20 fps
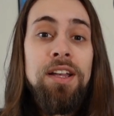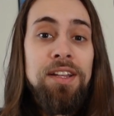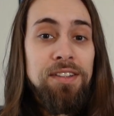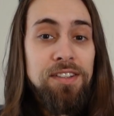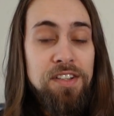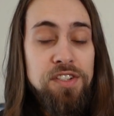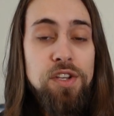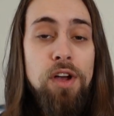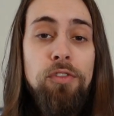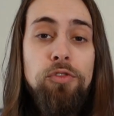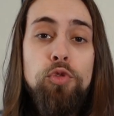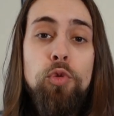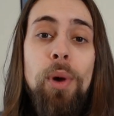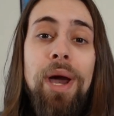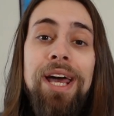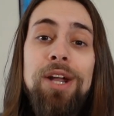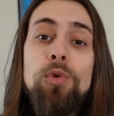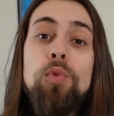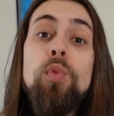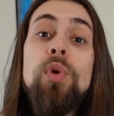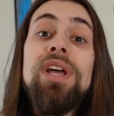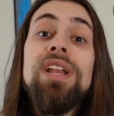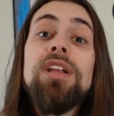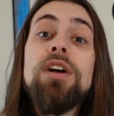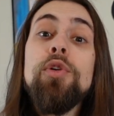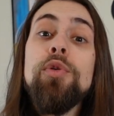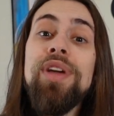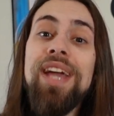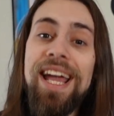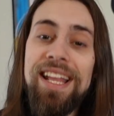The software will
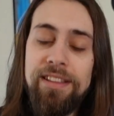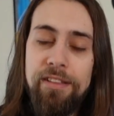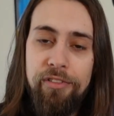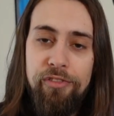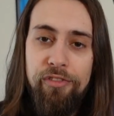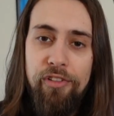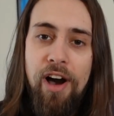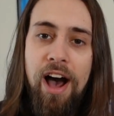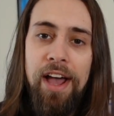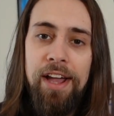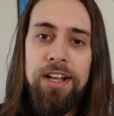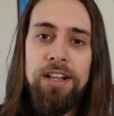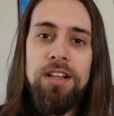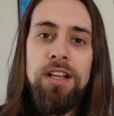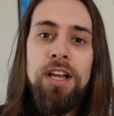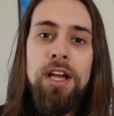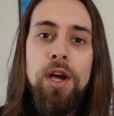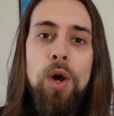create a file.